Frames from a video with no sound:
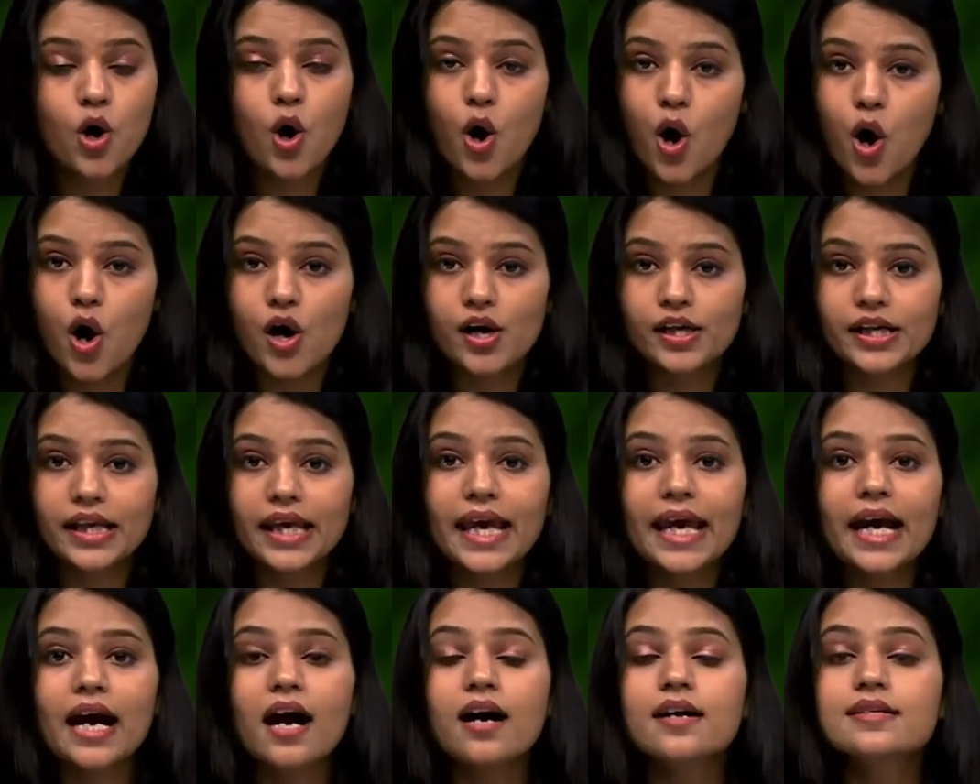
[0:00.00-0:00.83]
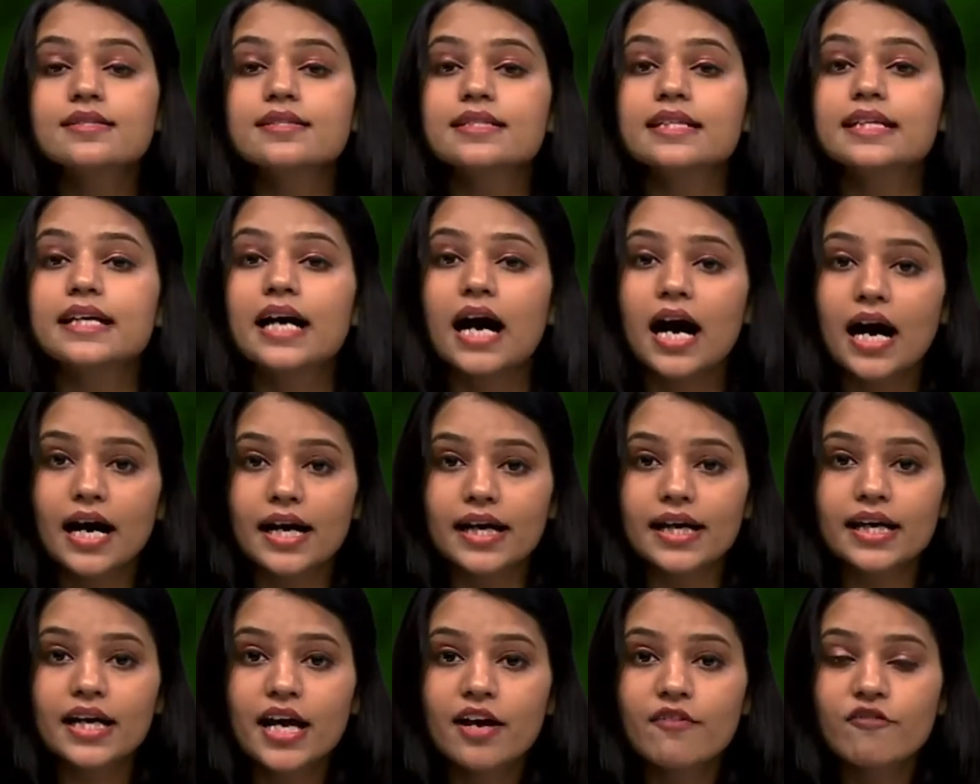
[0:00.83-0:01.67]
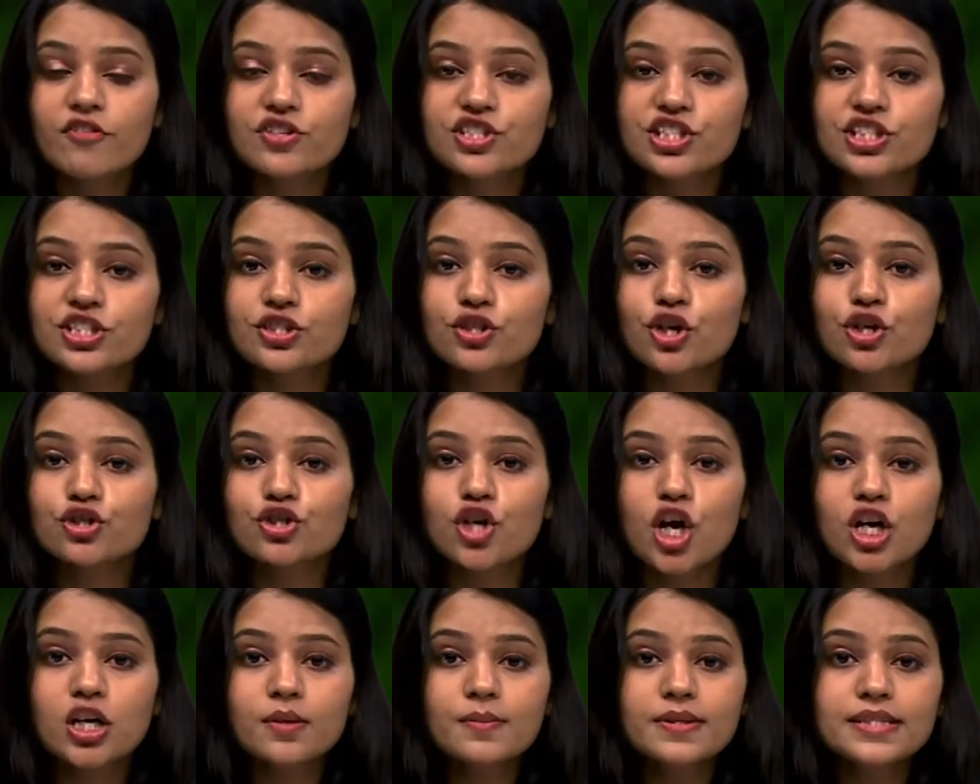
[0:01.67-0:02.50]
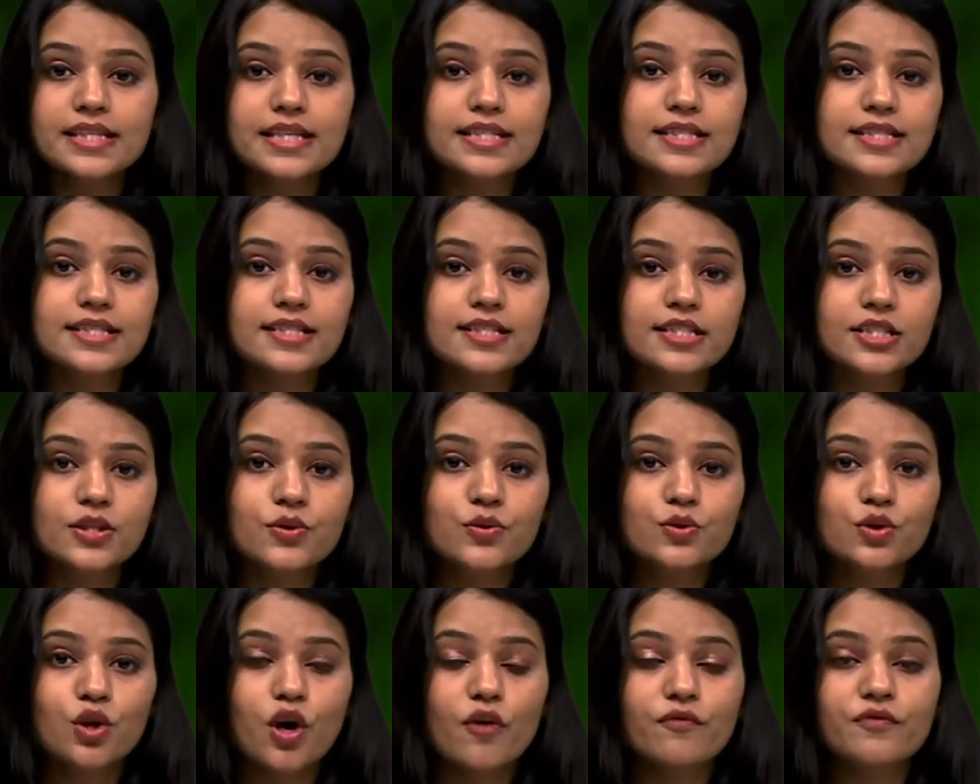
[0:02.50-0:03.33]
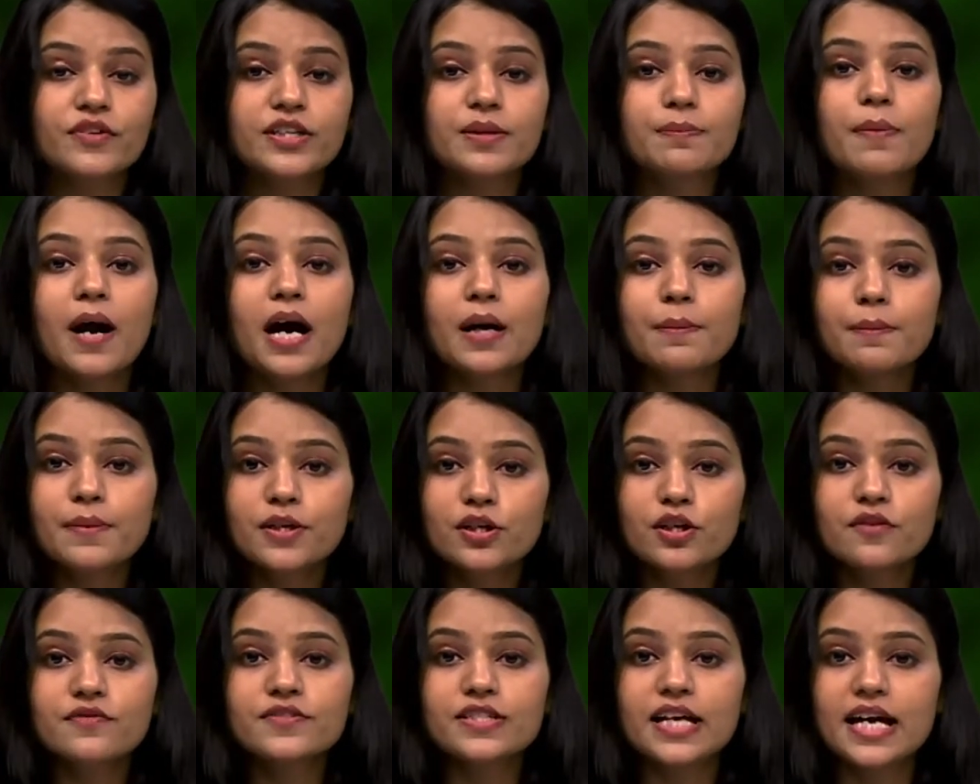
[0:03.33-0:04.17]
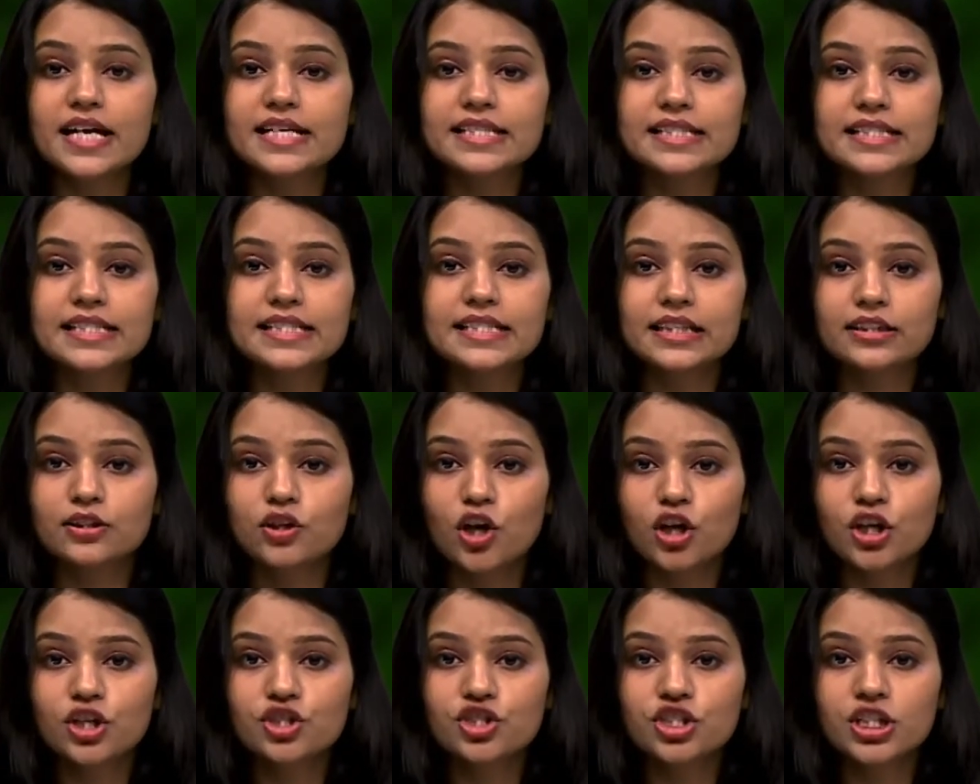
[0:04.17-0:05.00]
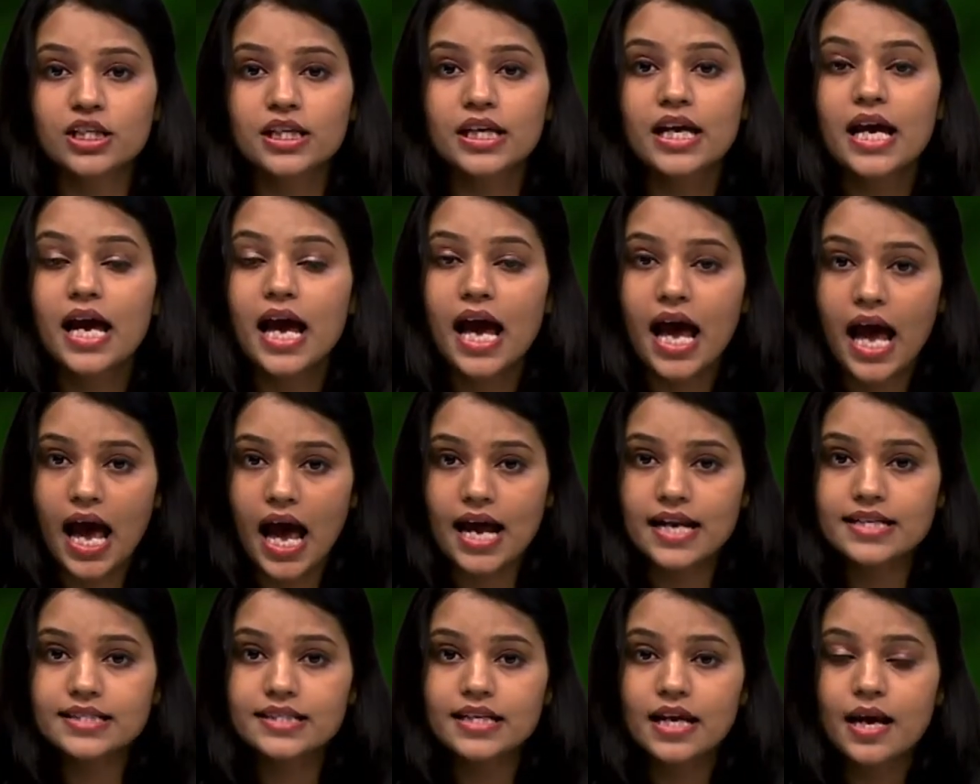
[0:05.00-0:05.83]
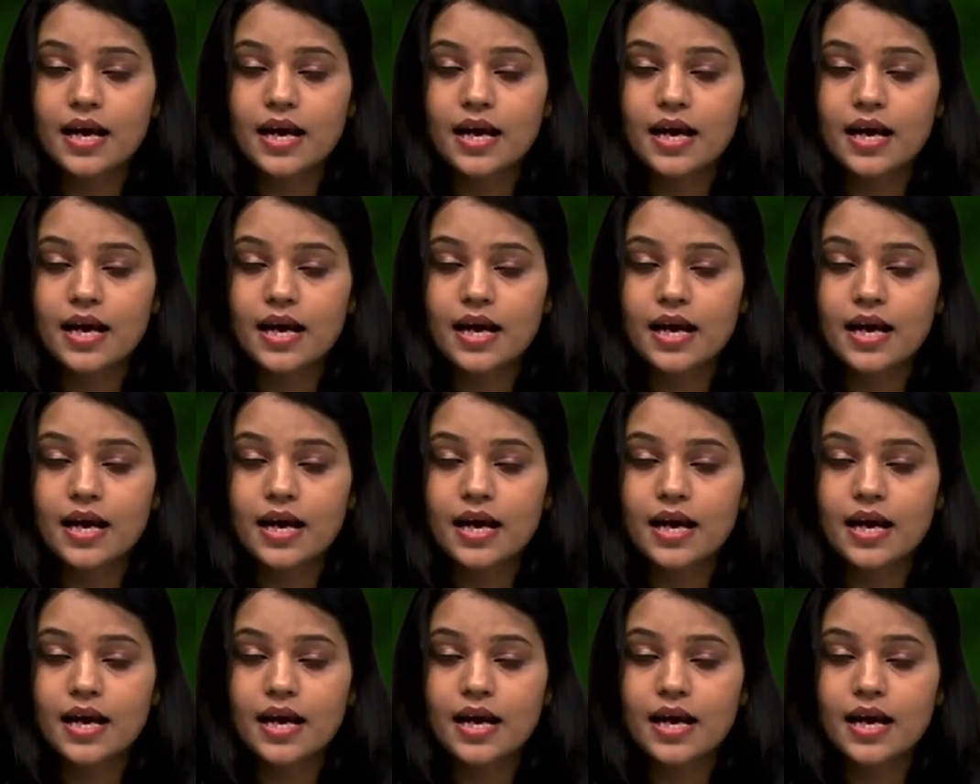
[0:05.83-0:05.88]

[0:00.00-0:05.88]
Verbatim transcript: or ARCI, which is an autonomous institute of the Department of Science and Technology, and